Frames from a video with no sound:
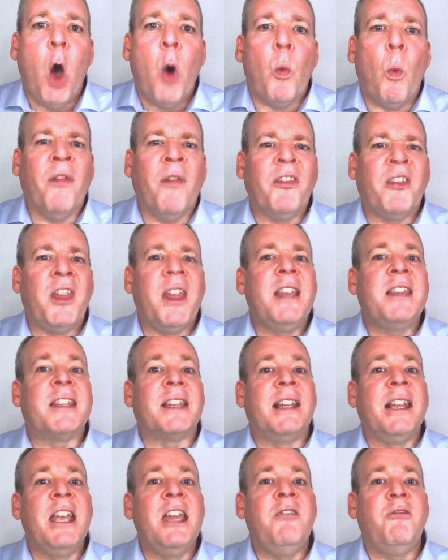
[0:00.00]
One thing to
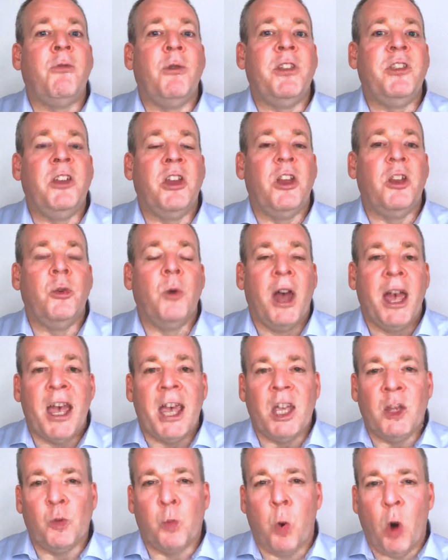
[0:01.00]
leave with you
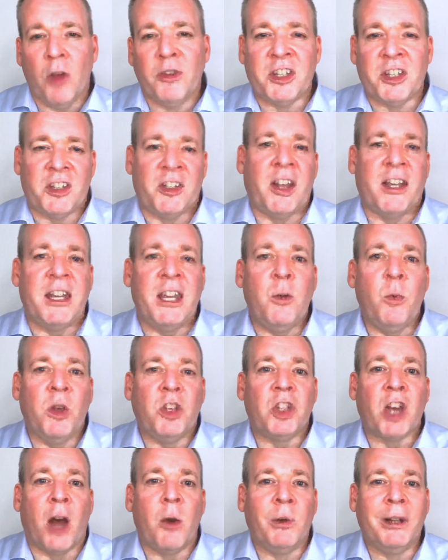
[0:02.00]
is one study
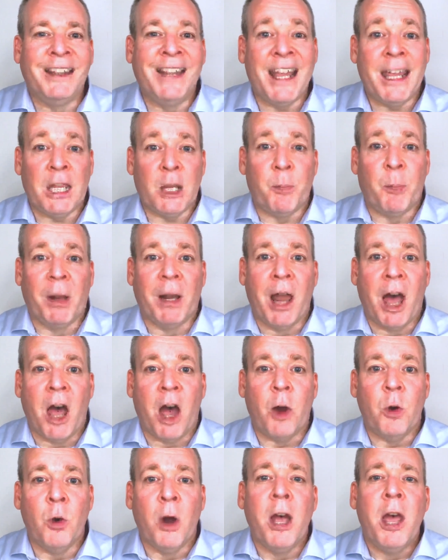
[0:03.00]
which I will link
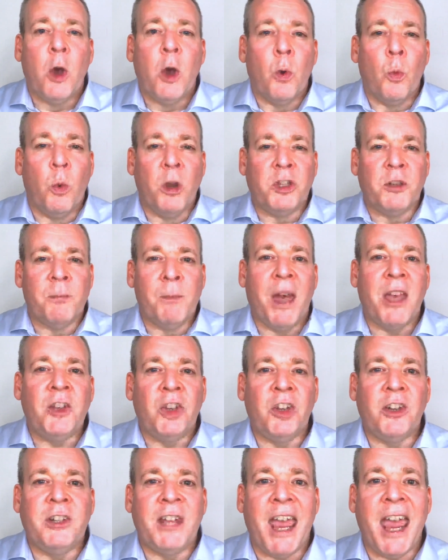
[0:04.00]
below, which
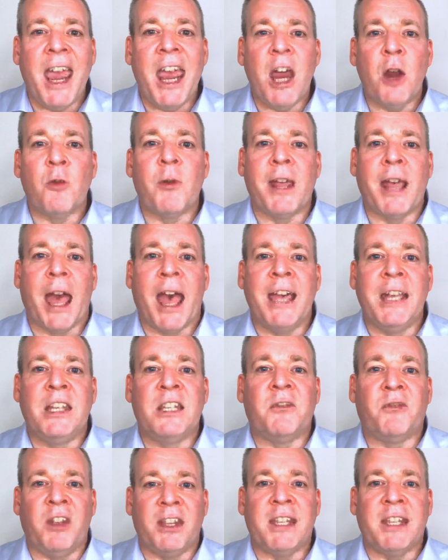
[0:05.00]
measured hearing aids
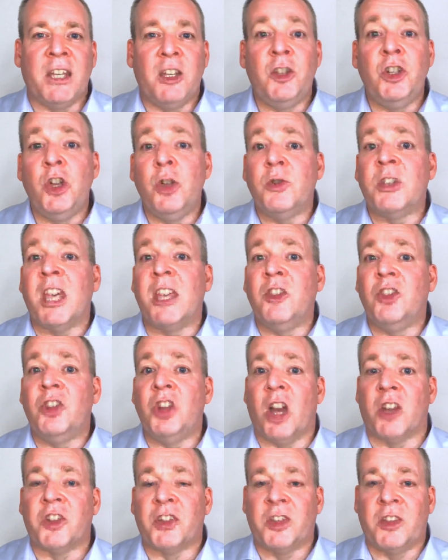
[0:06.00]
fitted using
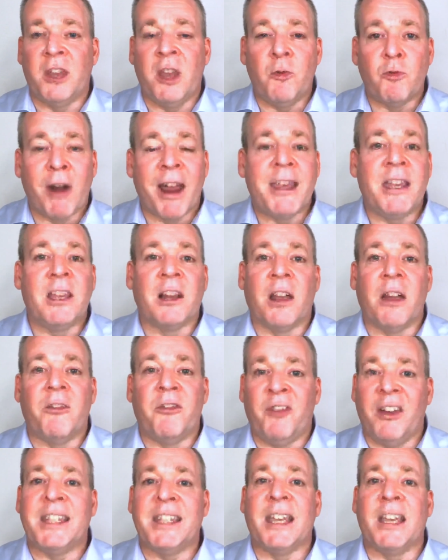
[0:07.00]
just the regular
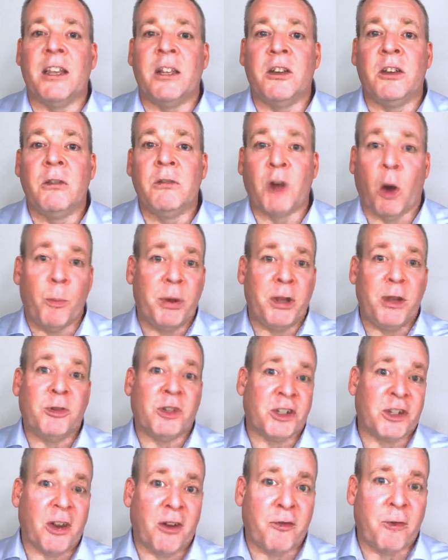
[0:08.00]
fitting
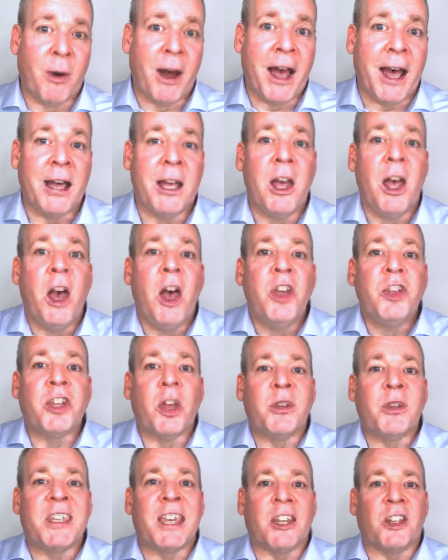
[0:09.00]
computer software.
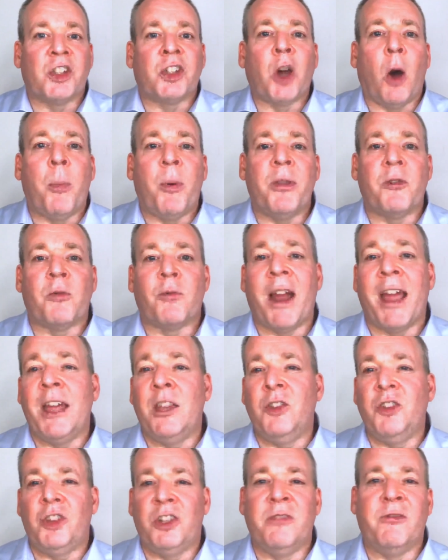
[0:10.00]
So 6
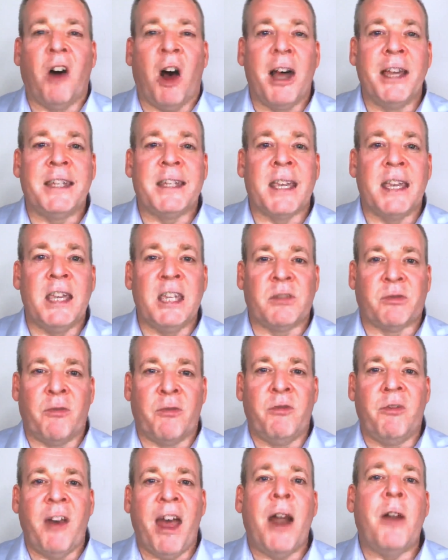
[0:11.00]
top-of-the-range devices
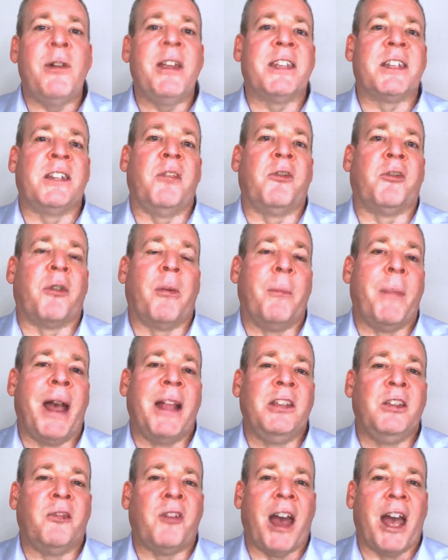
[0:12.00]
from various different
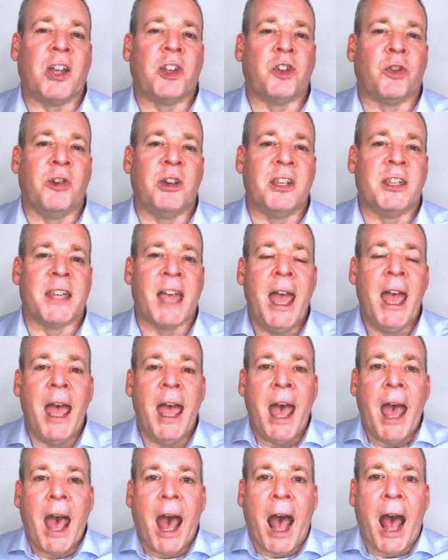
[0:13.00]
manufacturers,
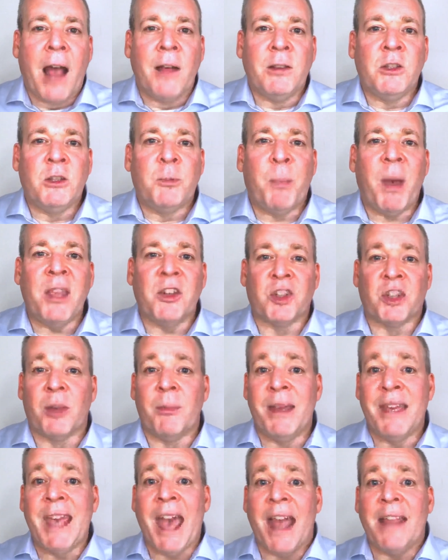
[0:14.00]
and pitched them
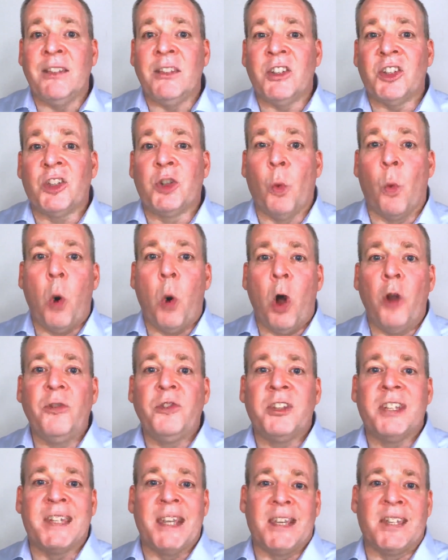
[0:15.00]
against one
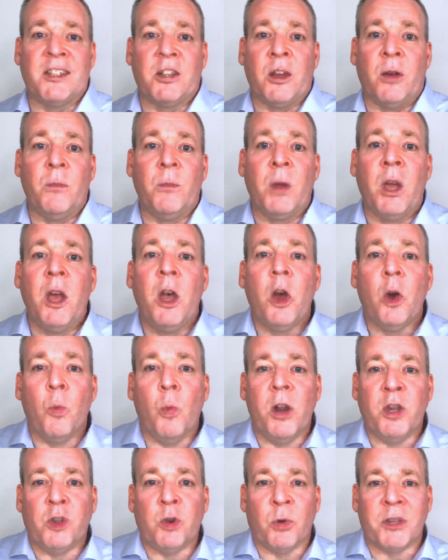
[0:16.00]
system
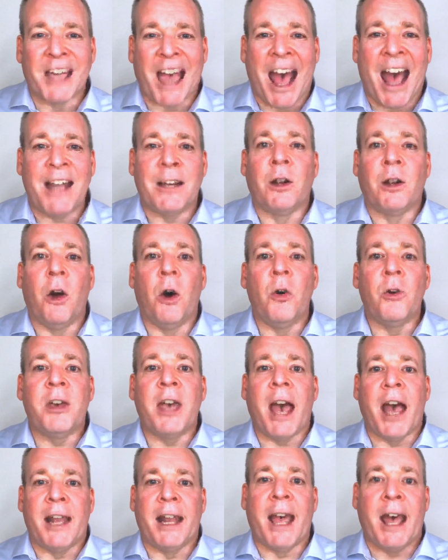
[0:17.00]
which was analog
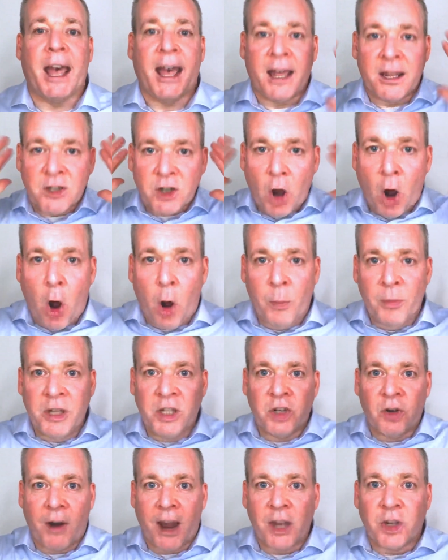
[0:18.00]
and had
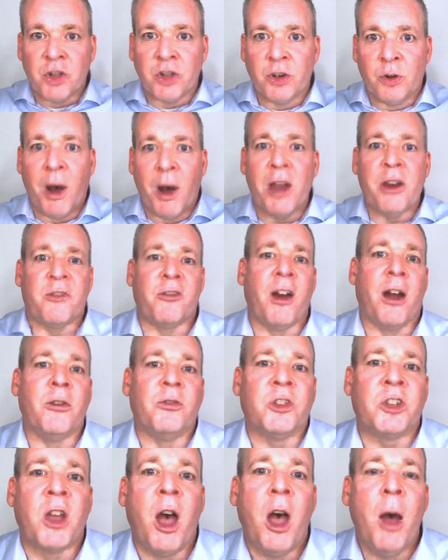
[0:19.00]
omnidirectional
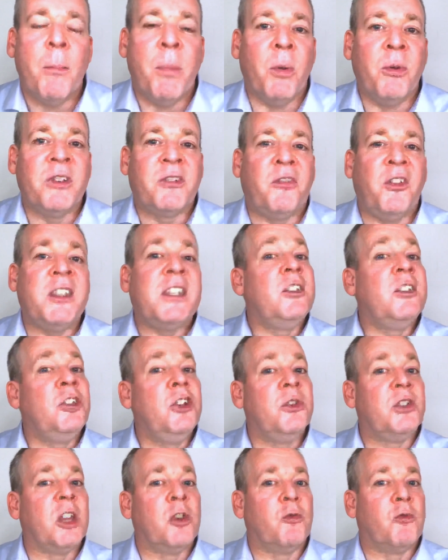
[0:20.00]
microphones but was fitted
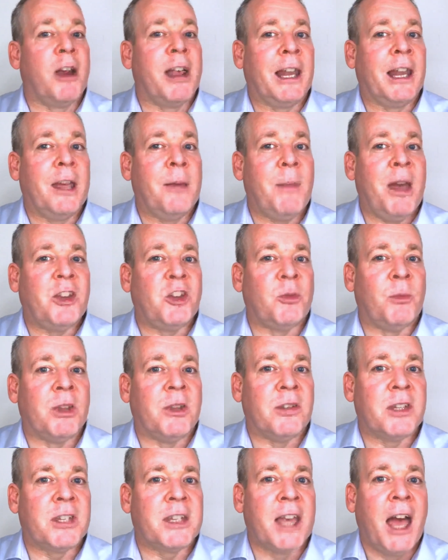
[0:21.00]
using real ear
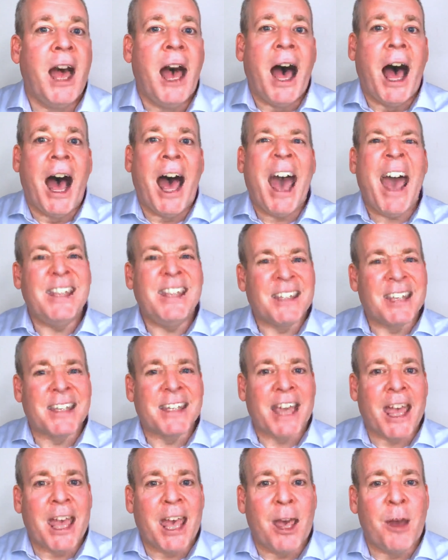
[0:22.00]
measurements. I hate to
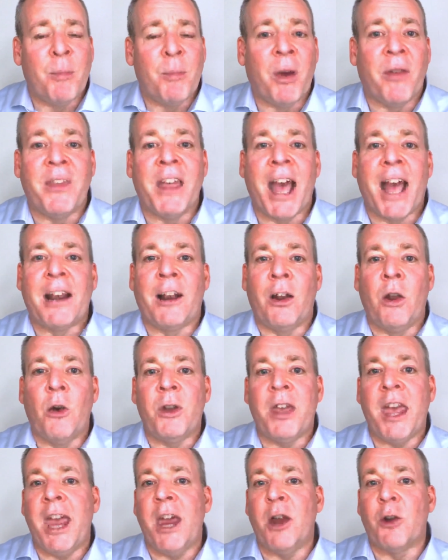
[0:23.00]
say it, but the
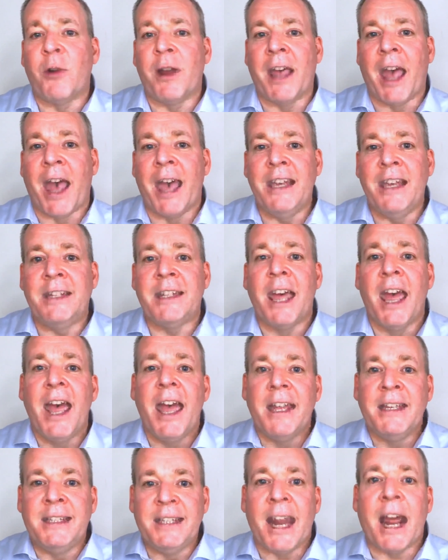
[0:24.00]
analog hearing aid
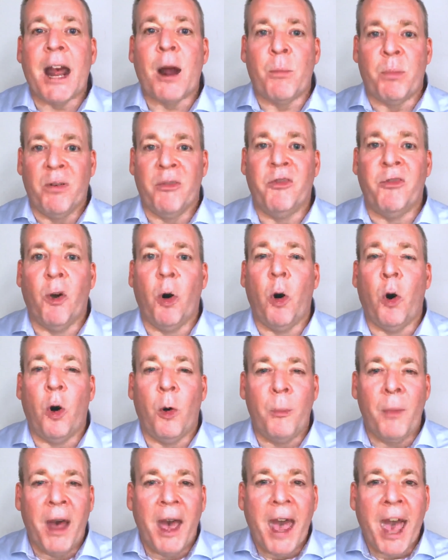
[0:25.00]
did
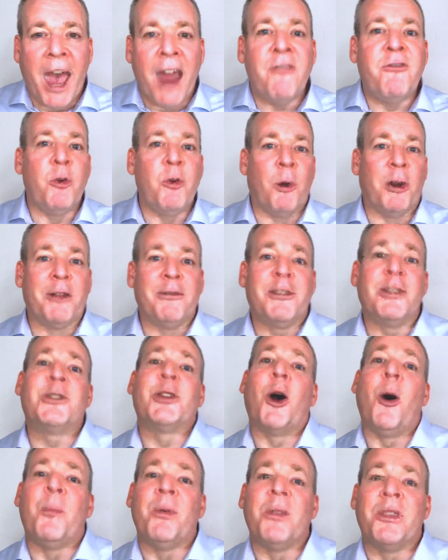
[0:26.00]
outperform every one of the
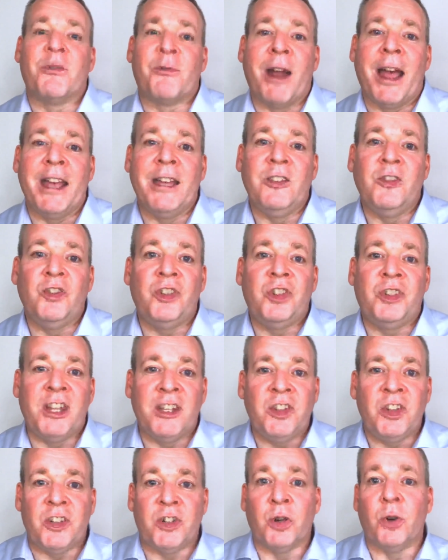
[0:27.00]
top of the range
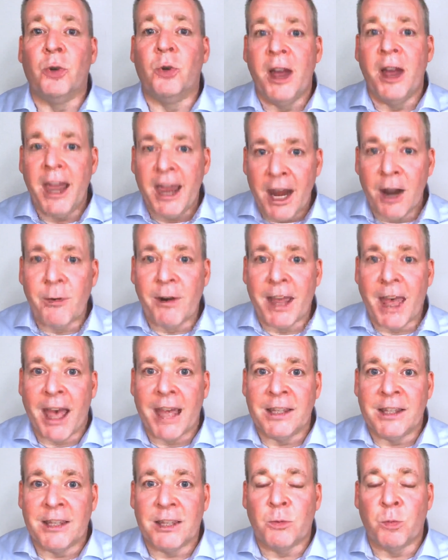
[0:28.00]
digital hearing
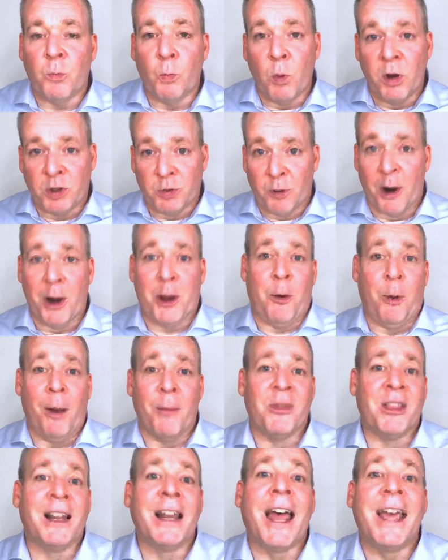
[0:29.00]
aids which were equipped
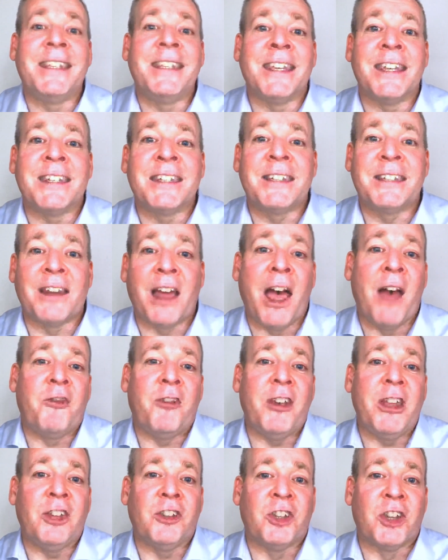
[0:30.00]
with the latest
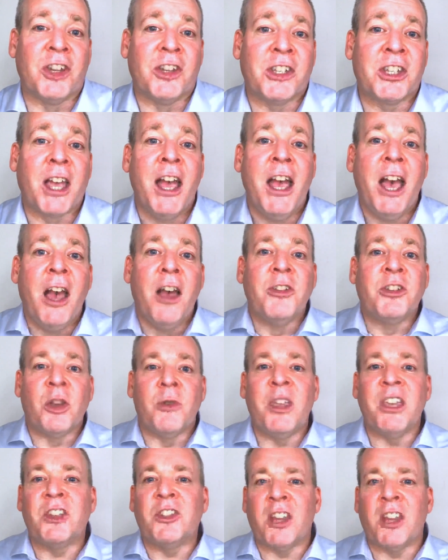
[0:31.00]
features. So
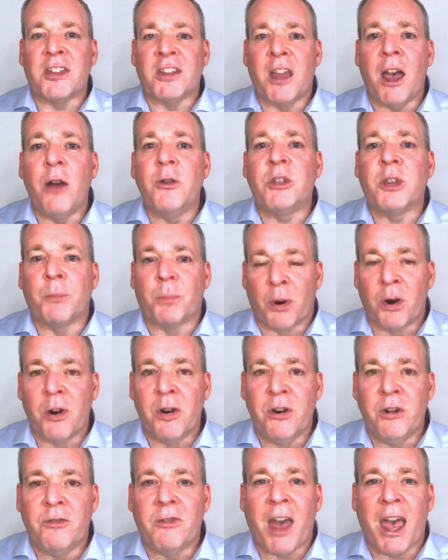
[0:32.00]
this does go to
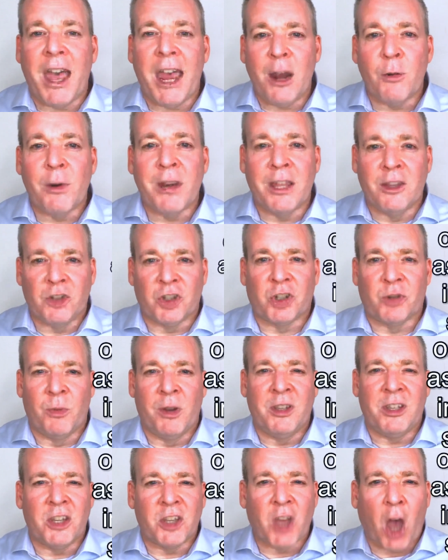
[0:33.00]
prove a hearing
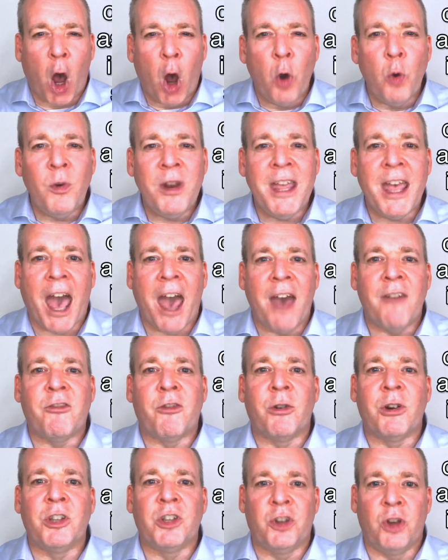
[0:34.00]
instrument is only
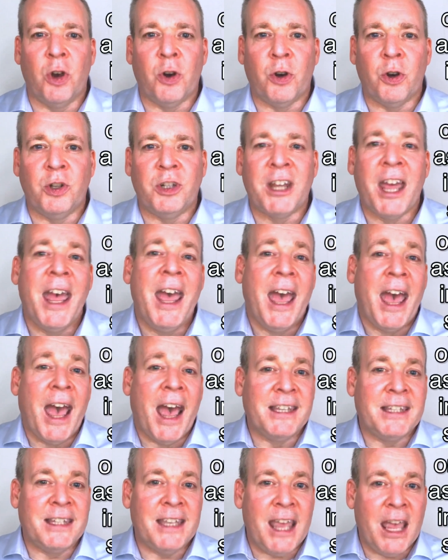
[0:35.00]
ever as good
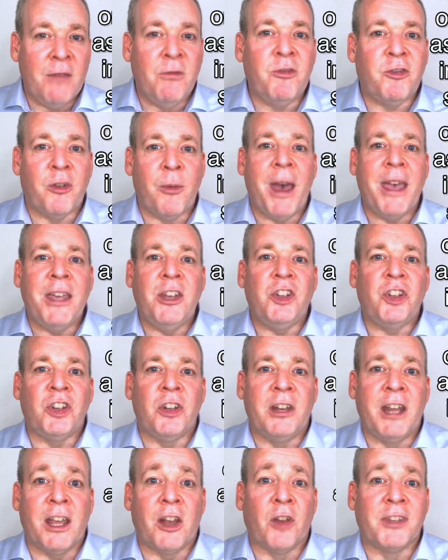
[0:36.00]
as the
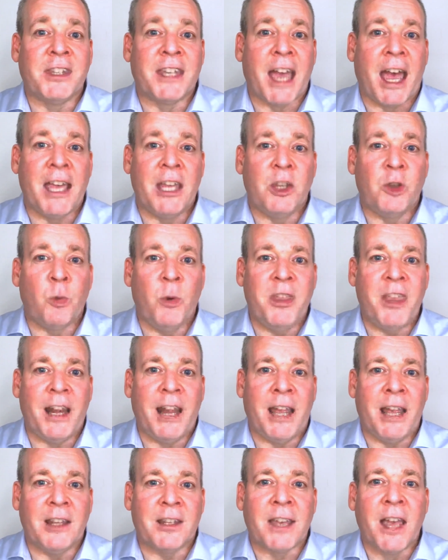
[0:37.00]
information it contains within
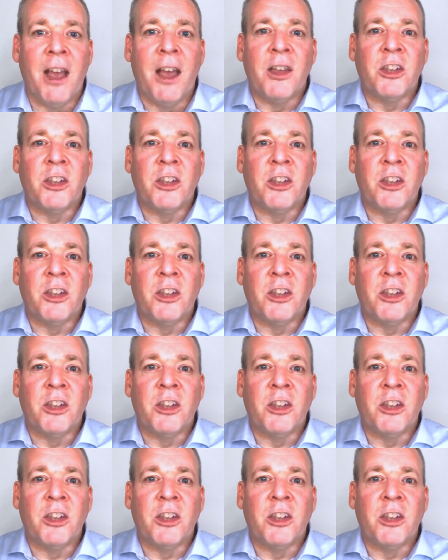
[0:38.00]
it.